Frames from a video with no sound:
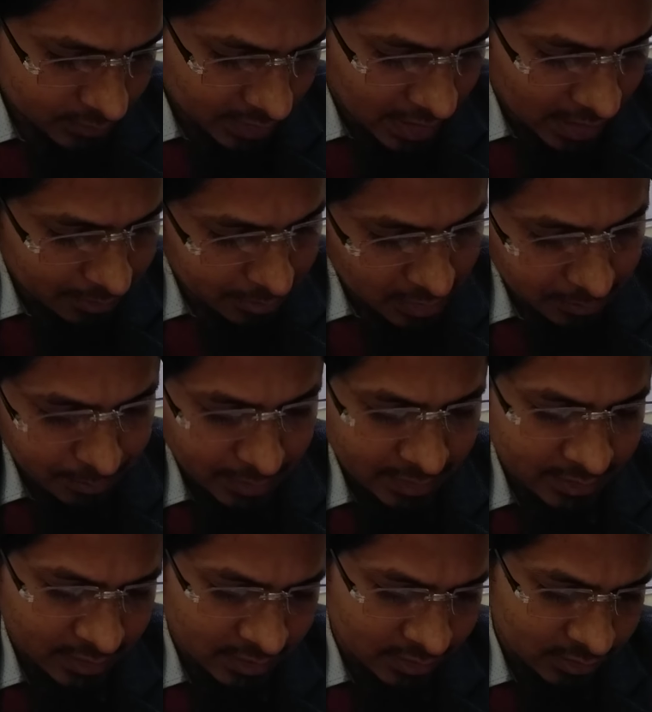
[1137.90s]
at many
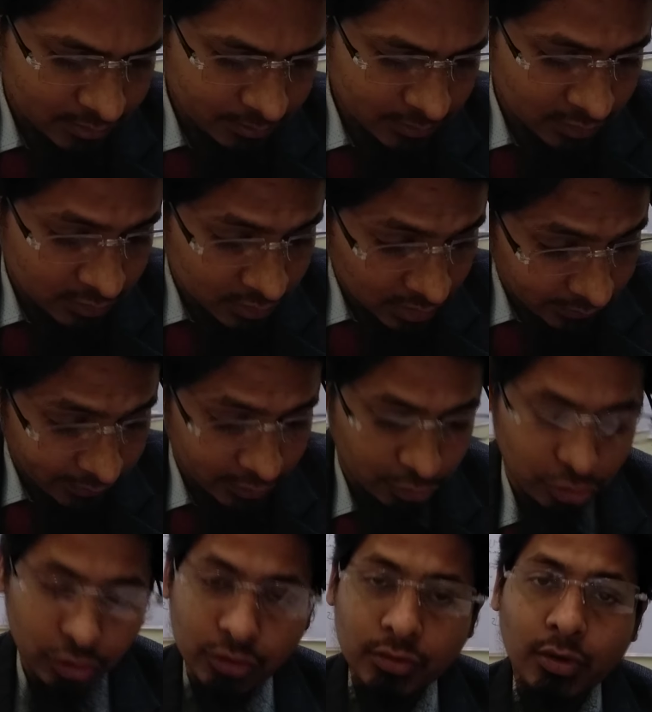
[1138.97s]
places the
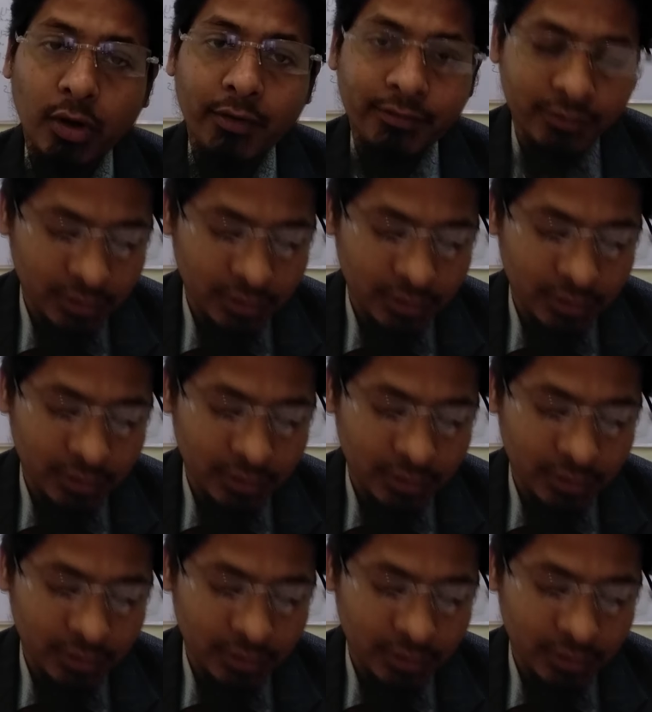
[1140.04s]
sewage of